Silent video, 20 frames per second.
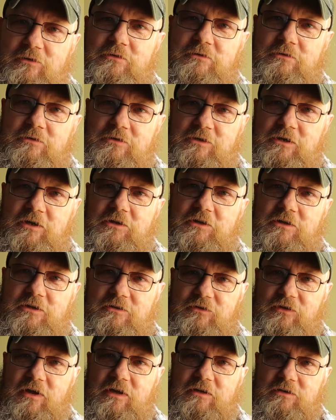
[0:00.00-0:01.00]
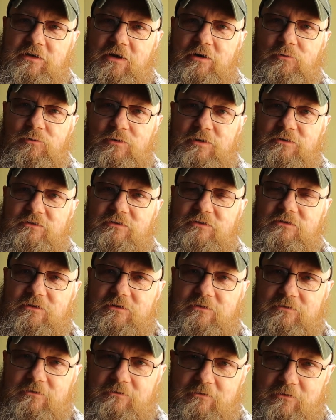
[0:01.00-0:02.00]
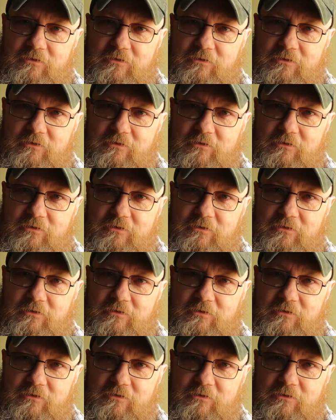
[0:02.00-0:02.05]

you know, the East Kent Goldings and the